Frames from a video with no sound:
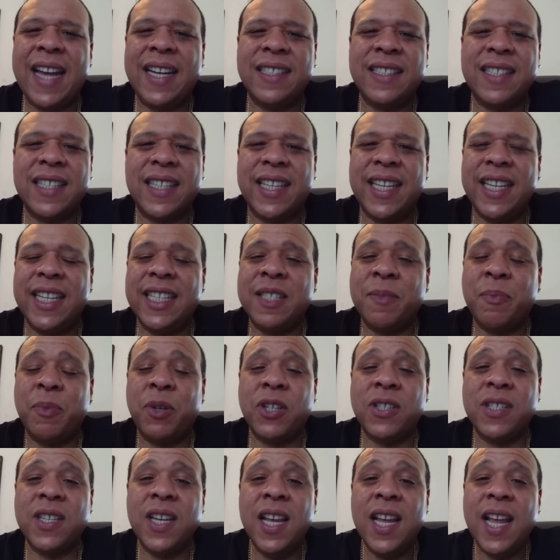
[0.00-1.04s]
into kids
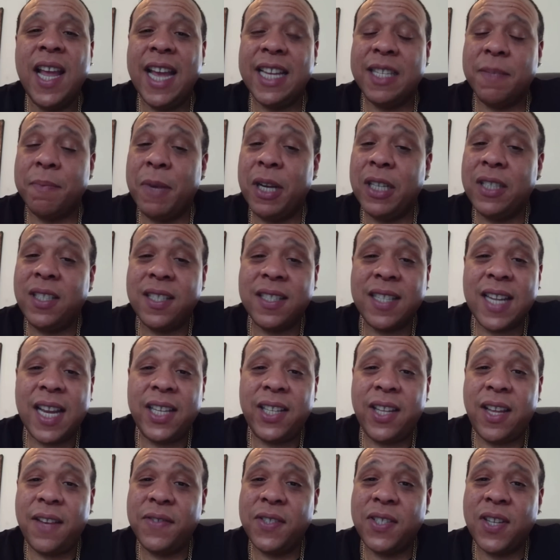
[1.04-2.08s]
books. As much as I
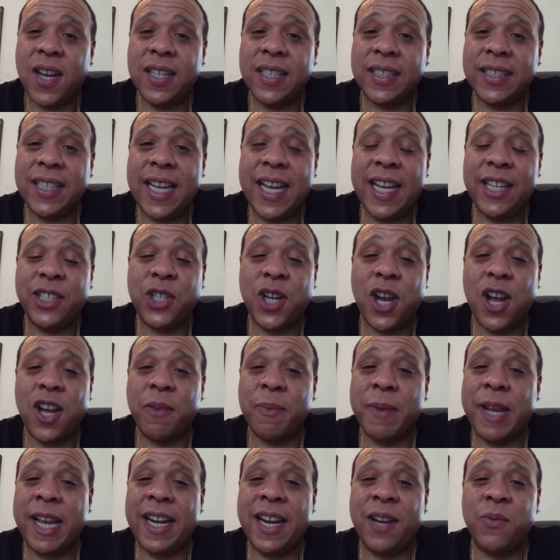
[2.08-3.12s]
love Sonic the Hedgehog,
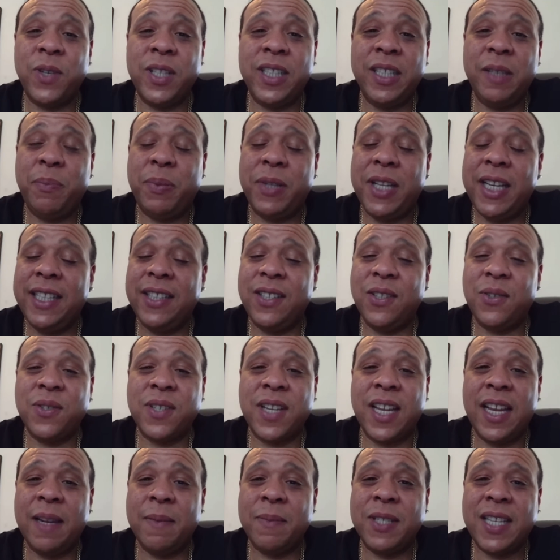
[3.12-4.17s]
man, I really played those
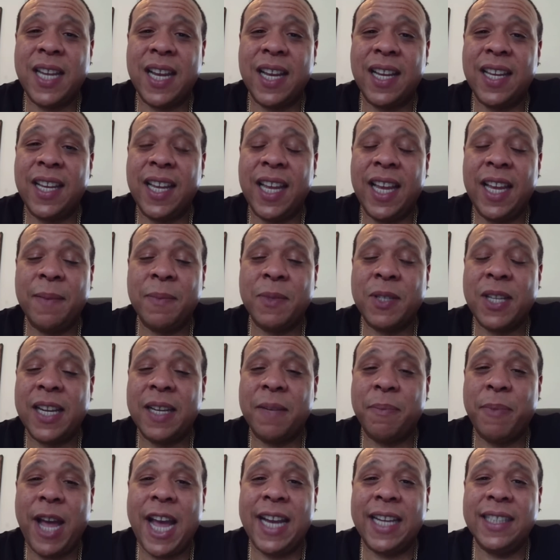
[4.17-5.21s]
games, Sega games,
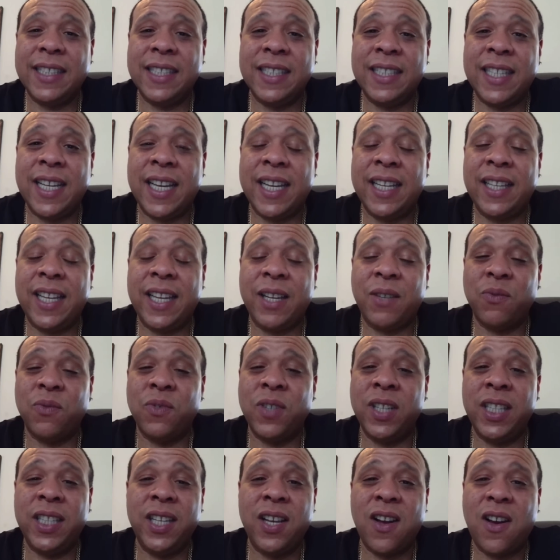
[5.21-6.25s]
like back in the day, like
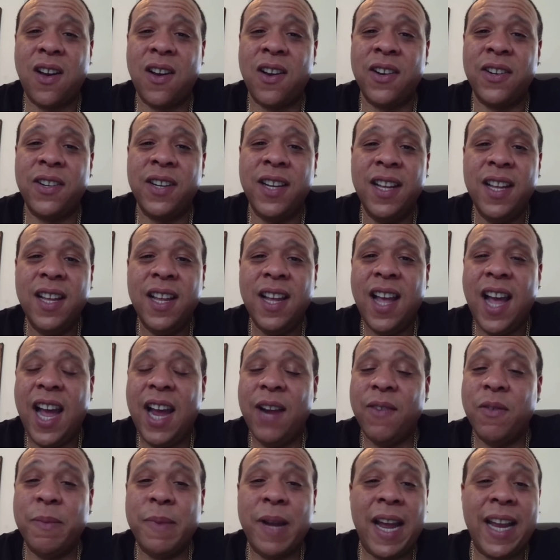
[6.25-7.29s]
really hard.
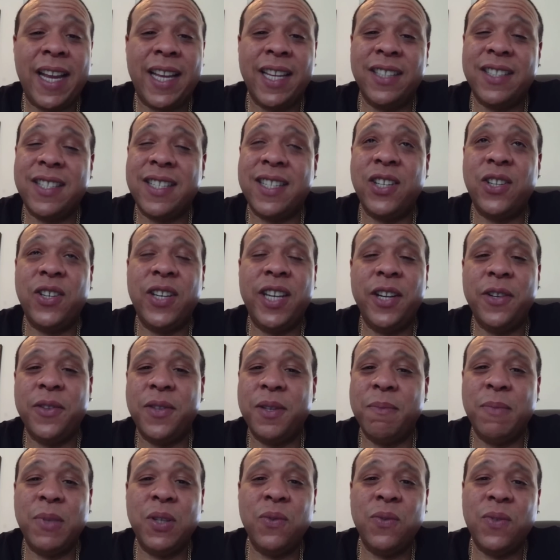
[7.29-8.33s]
I can still hear
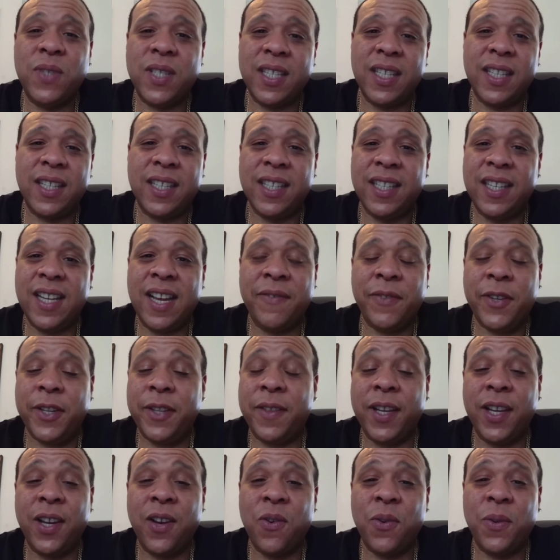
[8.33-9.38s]
the music and
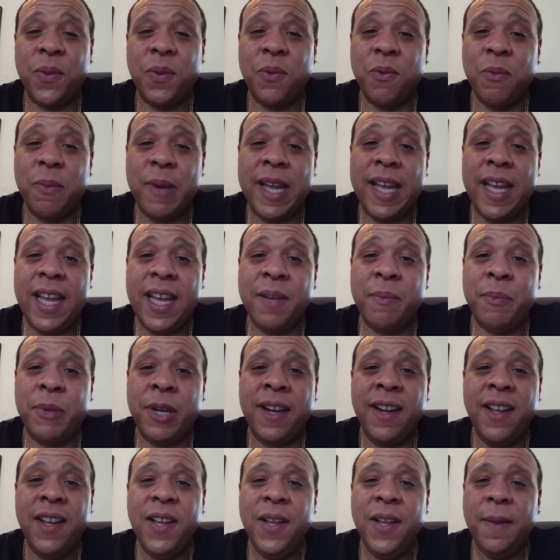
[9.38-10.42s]
everything going through my head,
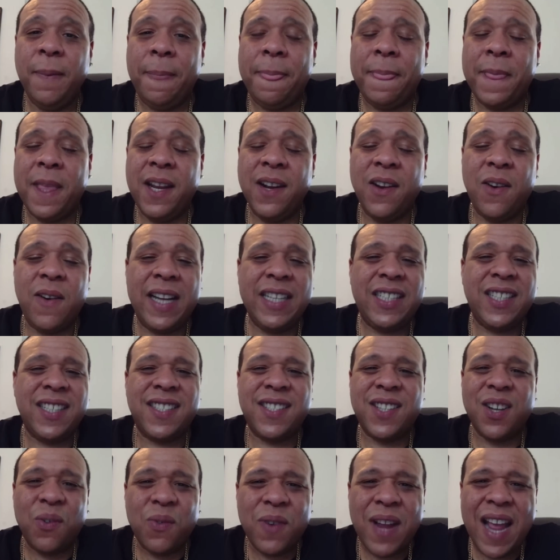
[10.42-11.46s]
but you know, I
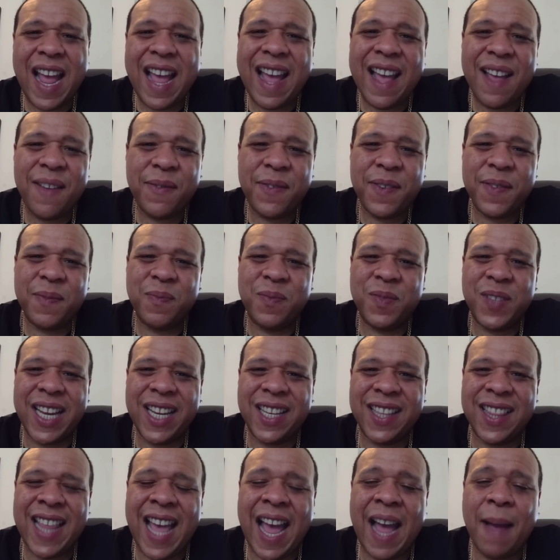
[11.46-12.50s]
just don't have
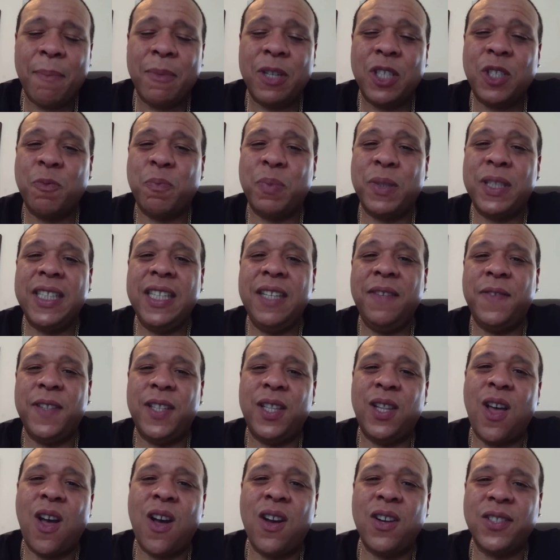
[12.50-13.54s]
like that much belief
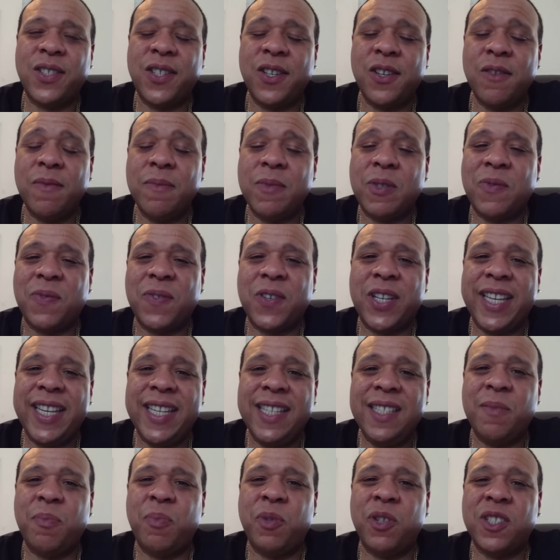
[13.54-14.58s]
in long terms for
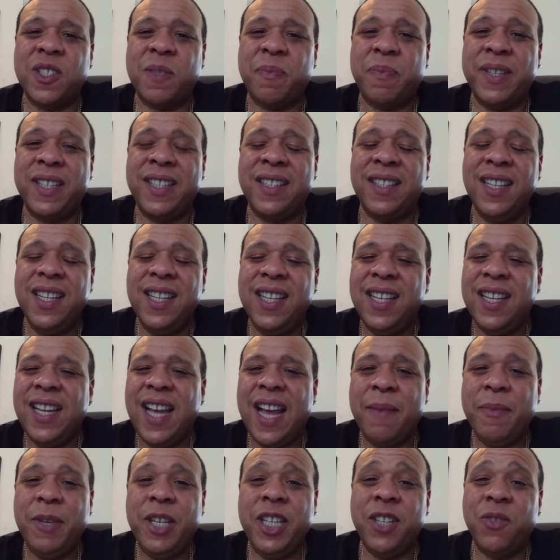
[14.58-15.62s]
kids books. But
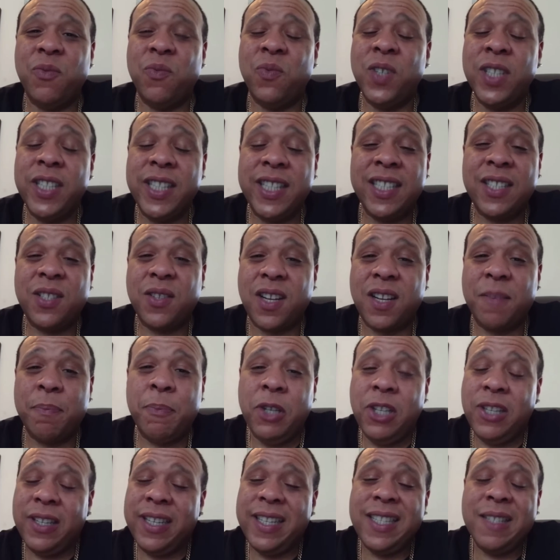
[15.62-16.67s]
I mean, this
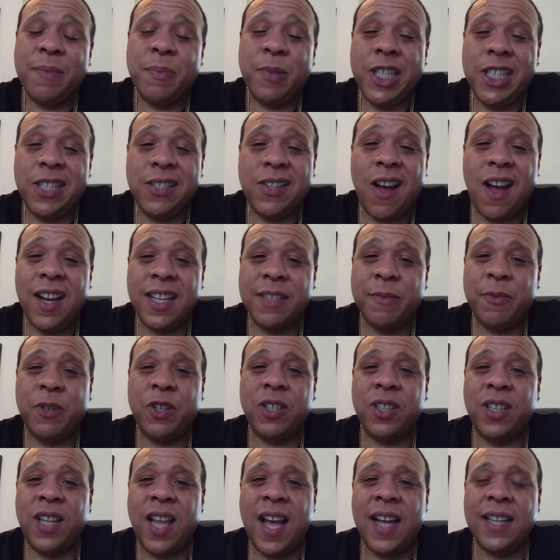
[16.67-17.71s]
book is being talked
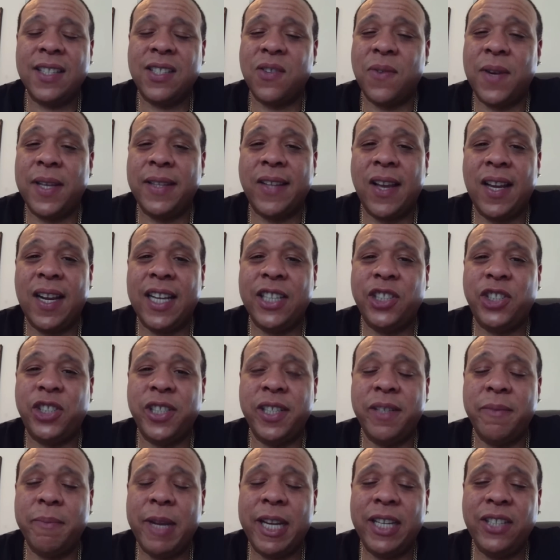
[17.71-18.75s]
about a lot, so I thought I
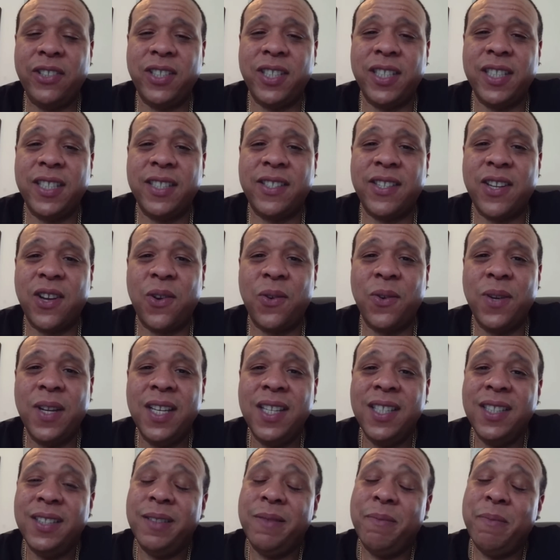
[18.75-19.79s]
should mention it. So
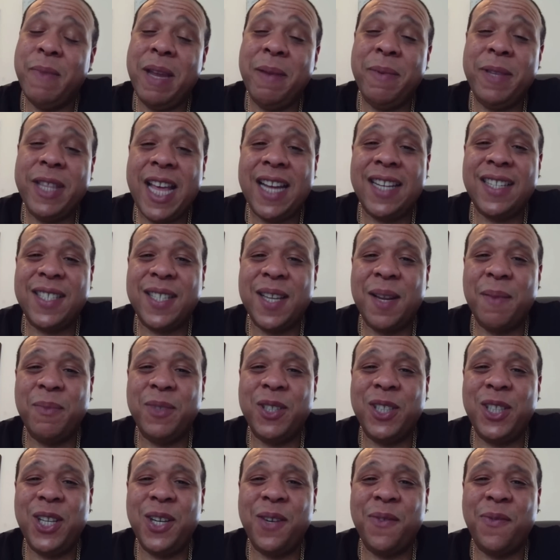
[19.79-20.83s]
maybe that is something
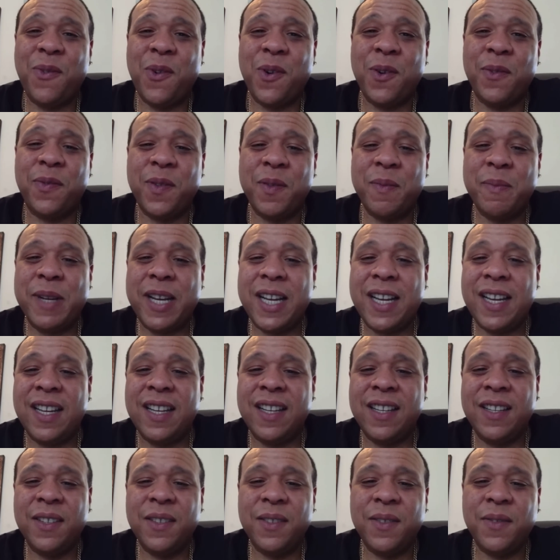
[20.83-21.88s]
to look for
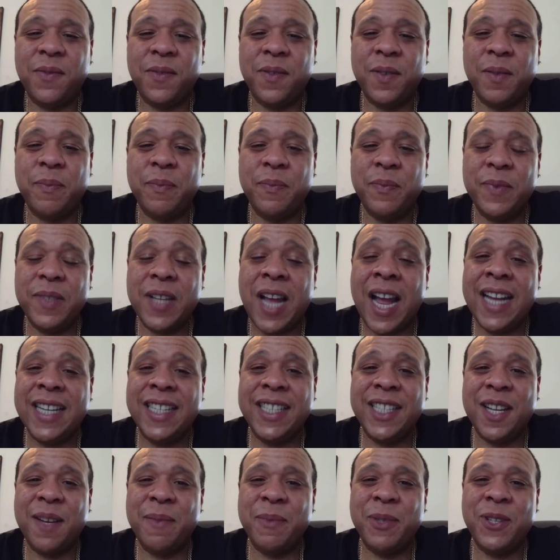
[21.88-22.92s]
from
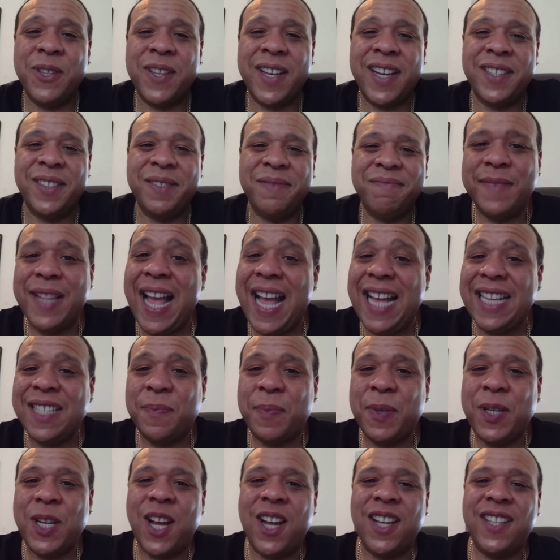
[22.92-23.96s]
IDW there. Last
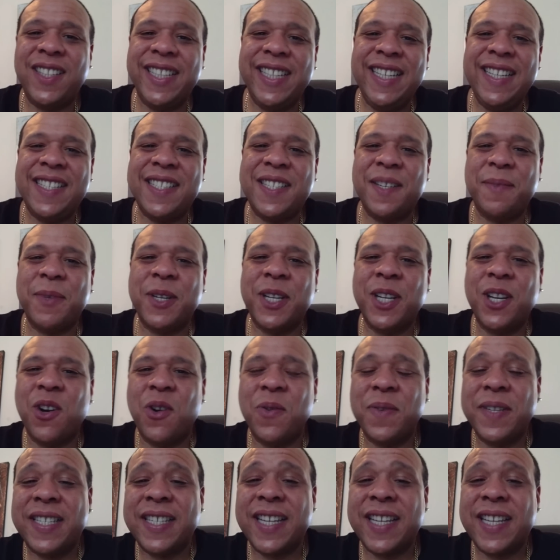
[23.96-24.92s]
but not least, I'm gonna go with